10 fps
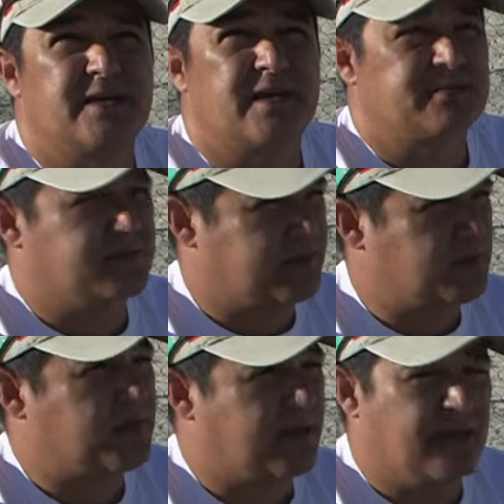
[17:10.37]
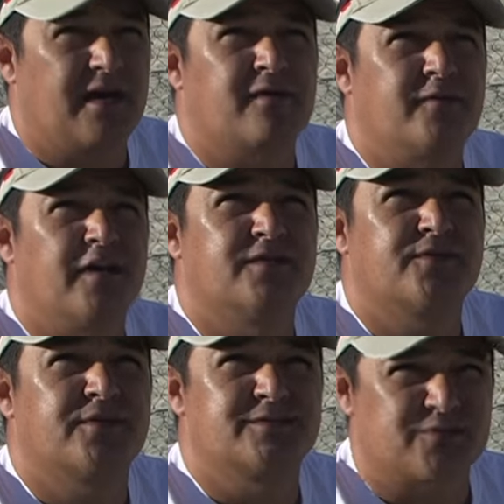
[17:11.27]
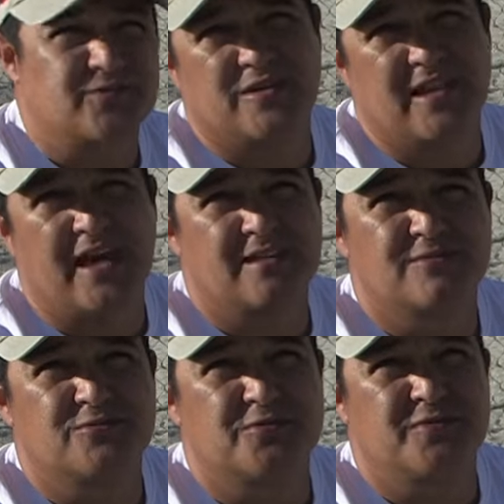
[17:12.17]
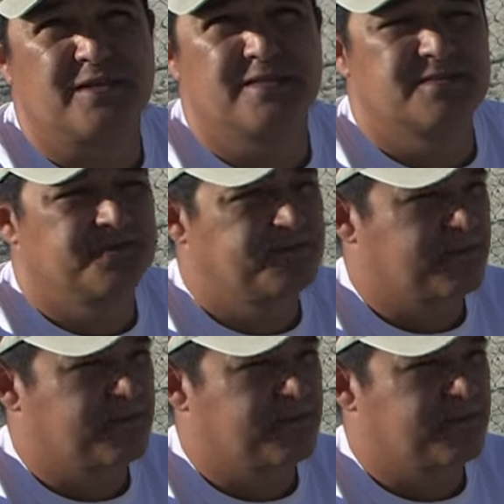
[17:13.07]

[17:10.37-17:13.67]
and sometimes we got a lot of volunteers because we like doing this.